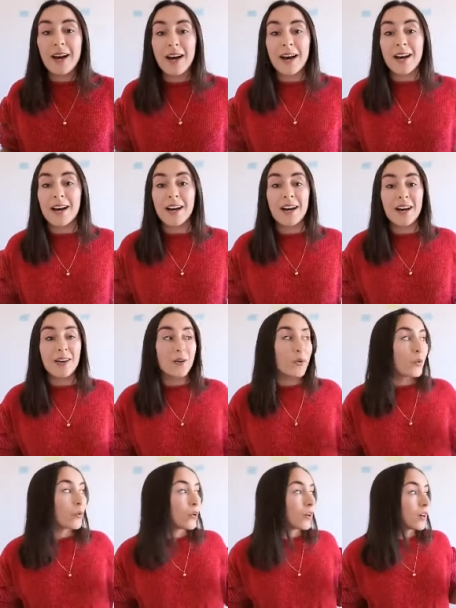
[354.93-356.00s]
uh,
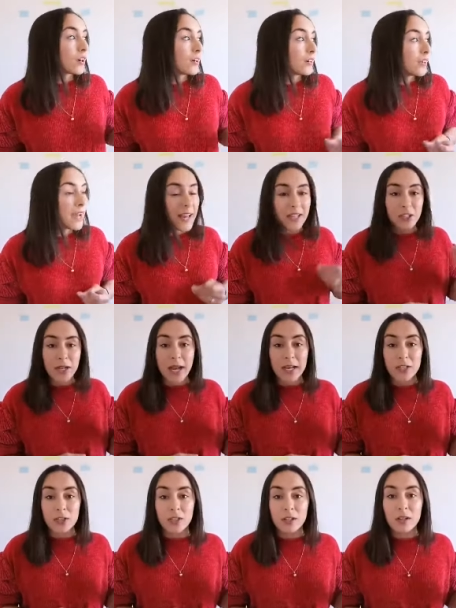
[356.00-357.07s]
or
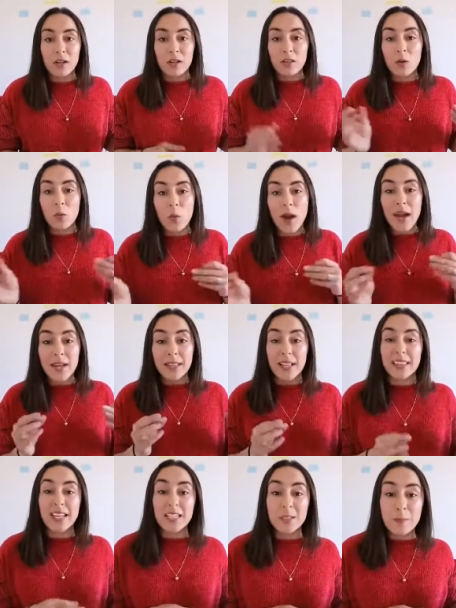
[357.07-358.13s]
education, the way
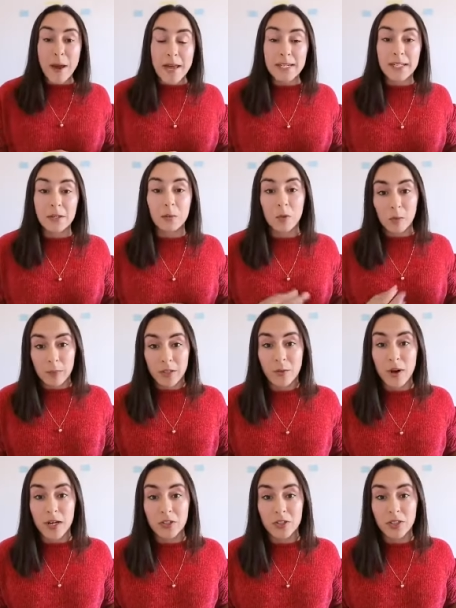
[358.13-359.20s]
that they spend it will be
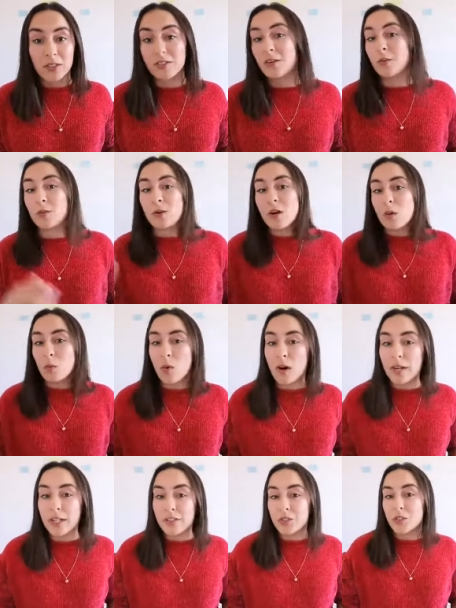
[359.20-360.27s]
questioned. So
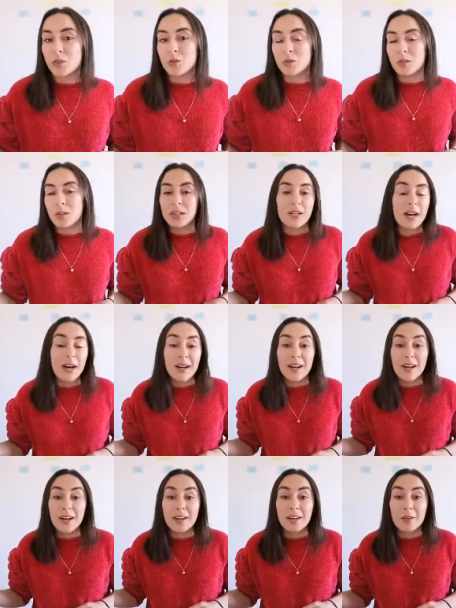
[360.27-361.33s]
why did you
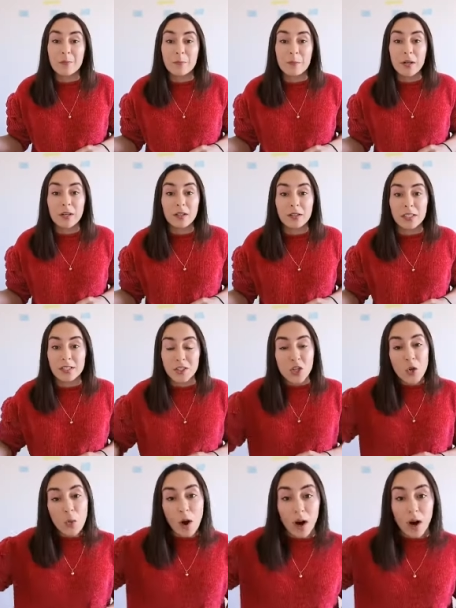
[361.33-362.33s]
uh, build this new